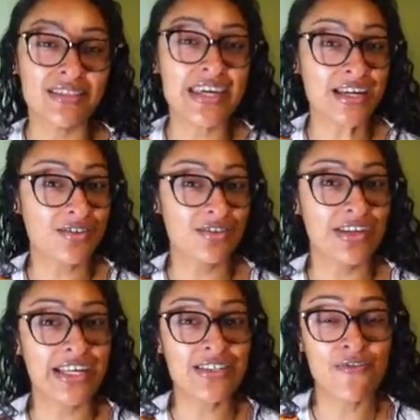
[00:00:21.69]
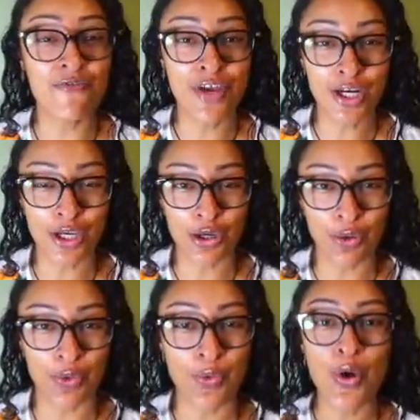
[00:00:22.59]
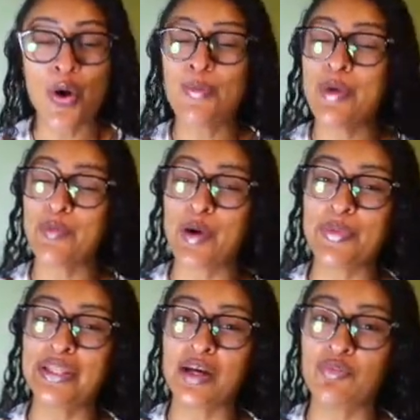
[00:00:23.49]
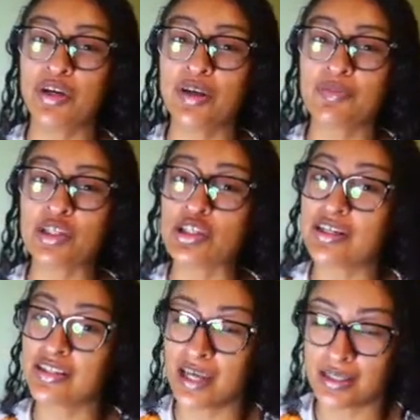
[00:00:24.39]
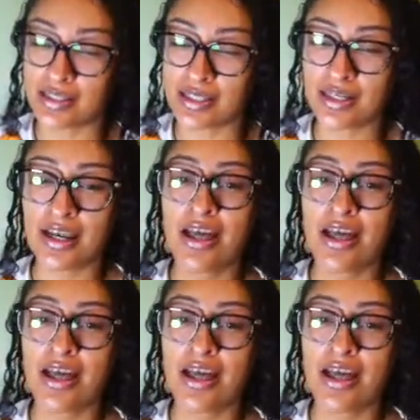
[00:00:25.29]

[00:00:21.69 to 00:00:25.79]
yesterday's video, my mom and I pretty much attended